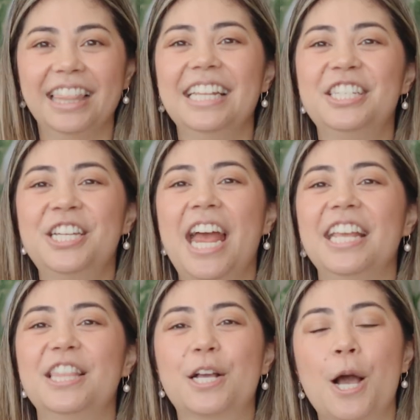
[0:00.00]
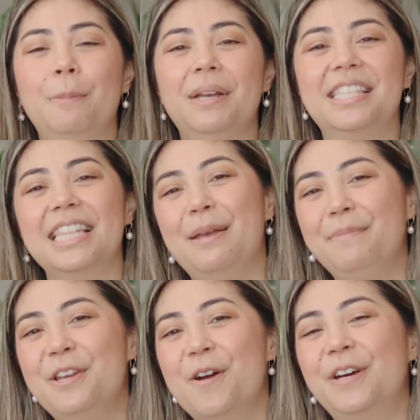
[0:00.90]
Let's chat in the comments. Let
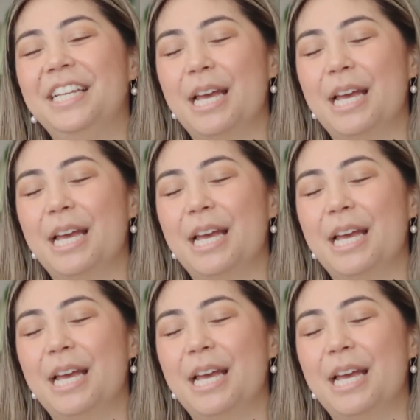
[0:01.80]
me know